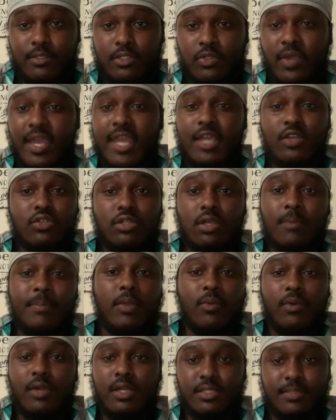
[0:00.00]
So angels are gonna be
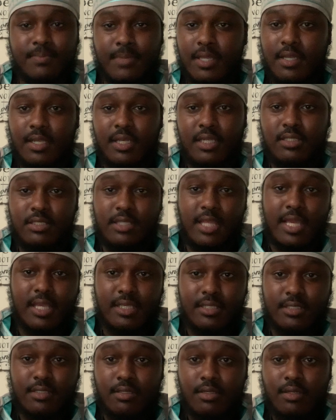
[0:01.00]
with us, man, in these
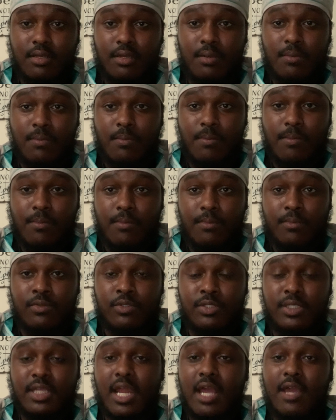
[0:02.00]
days.
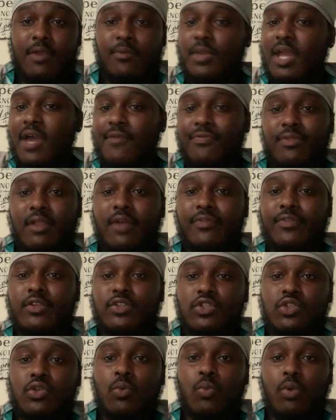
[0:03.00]
See that we have nothing
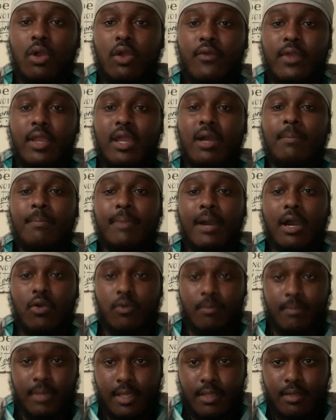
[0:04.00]
to worry
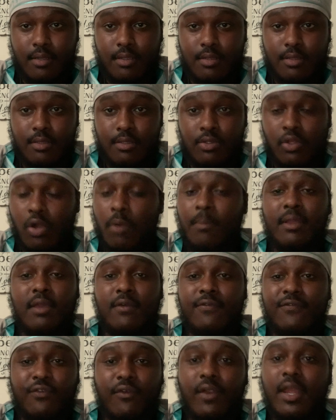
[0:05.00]
about, man. Don't be
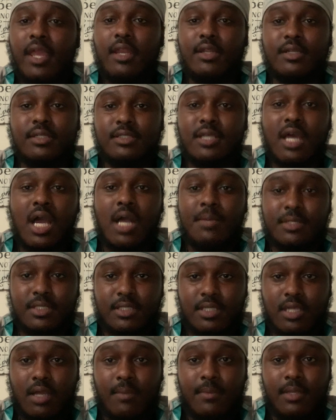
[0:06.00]
afraid of the times
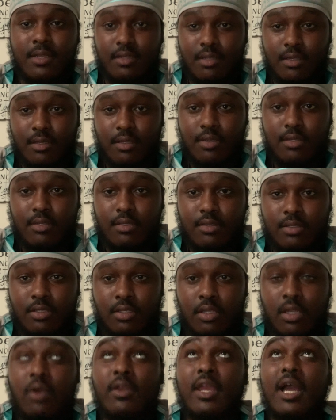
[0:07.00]
that's coming.
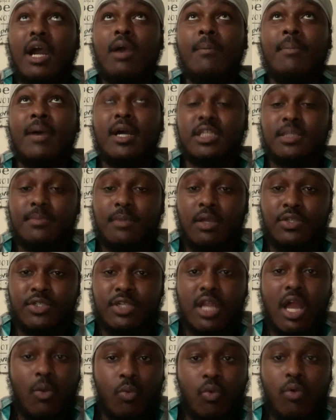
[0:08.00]
You know, Yahweh Shimon
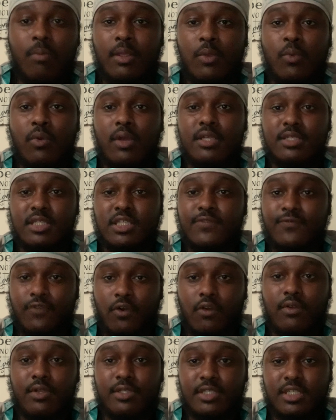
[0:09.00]
Shah will be with us. He's
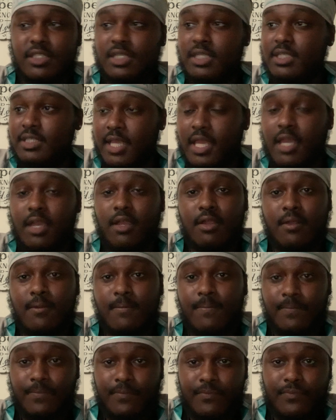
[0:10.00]
for us. He's he's here.
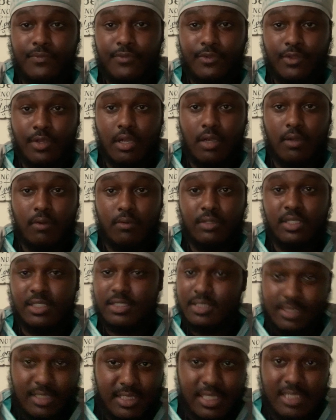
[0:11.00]
You know,
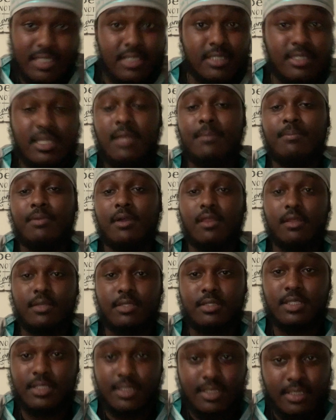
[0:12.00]
this is this is it,
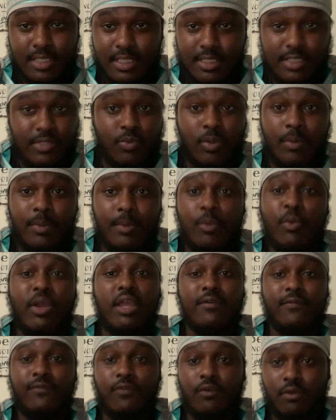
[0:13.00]
brothers. This is this is what we've been
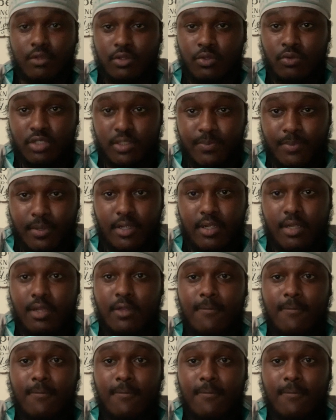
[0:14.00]
waiting for through the spirit.